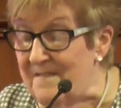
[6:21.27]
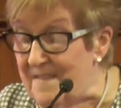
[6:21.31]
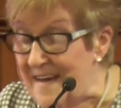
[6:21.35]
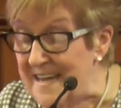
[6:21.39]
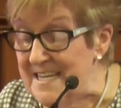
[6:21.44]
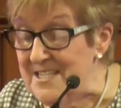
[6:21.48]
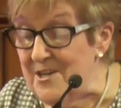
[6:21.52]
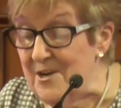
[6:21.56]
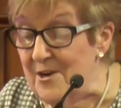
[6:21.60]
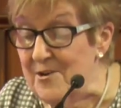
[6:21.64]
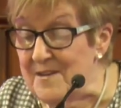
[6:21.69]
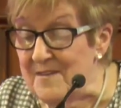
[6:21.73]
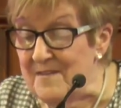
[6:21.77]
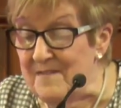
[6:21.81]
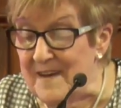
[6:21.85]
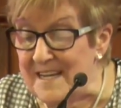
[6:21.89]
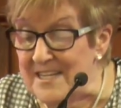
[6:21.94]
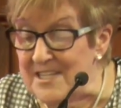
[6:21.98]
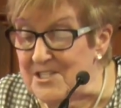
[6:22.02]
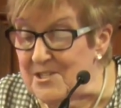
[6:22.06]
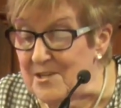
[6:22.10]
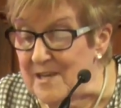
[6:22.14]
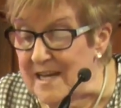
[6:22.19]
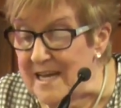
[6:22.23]
find out
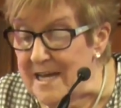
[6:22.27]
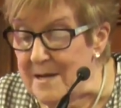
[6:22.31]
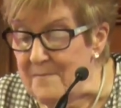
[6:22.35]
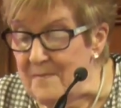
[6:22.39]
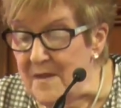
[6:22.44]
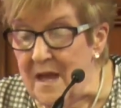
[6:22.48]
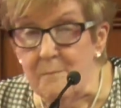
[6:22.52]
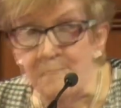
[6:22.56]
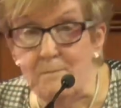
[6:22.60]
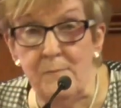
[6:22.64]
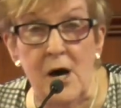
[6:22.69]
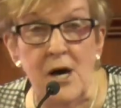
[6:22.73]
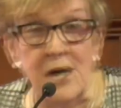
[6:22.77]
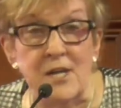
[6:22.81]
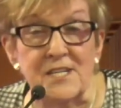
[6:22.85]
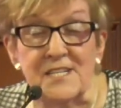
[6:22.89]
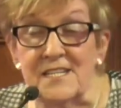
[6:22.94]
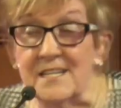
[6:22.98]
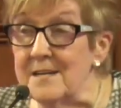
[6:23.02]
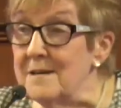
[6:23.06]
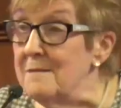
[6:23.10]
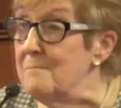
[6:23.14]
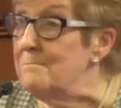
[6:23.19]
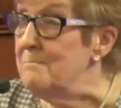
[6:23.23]
eventually,
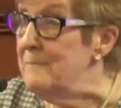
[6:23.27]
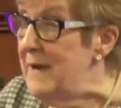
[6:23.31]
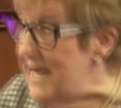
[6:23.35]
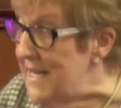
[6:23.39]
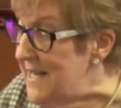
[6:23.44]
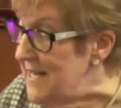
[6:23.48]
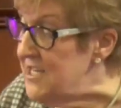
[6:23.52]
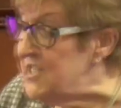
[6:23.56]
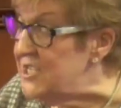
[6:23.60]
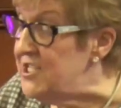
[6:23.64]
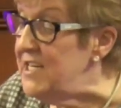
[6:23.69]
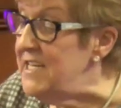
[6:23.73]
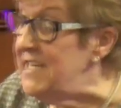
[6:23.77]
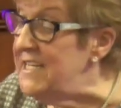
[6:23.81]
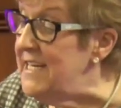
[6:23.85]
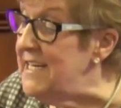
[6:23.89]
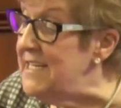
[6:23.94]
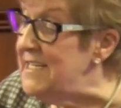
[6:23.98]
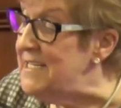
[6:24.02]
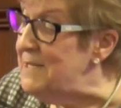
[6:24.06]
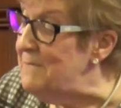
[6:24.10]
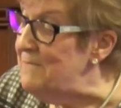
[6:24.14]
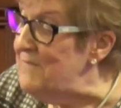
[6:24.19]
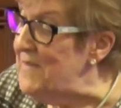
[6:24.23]
but meddle she
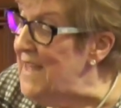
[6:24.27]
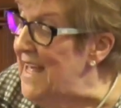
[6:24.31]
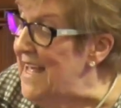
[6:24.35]
did.